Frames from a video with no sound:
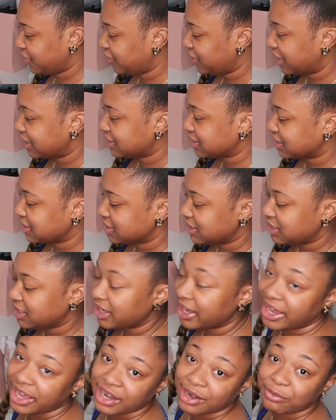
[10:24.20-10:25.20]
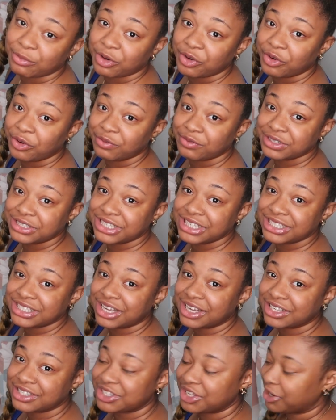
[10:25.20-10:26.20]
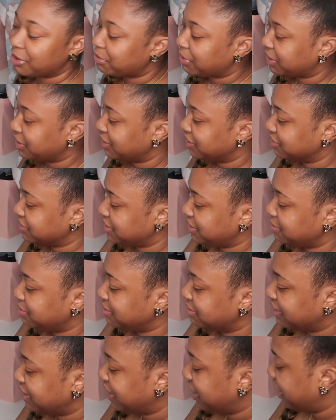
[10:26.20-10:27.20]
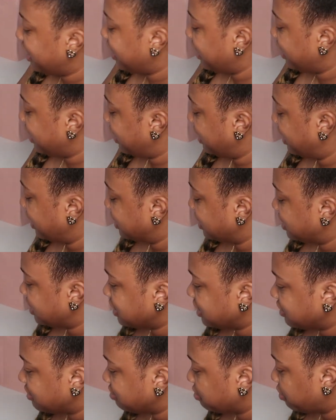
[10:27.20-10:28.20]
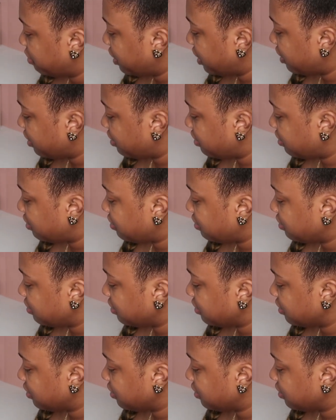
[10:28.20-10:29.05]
so you guys can see. And I'm recording for TikTok, so y'all probably going to see this as well.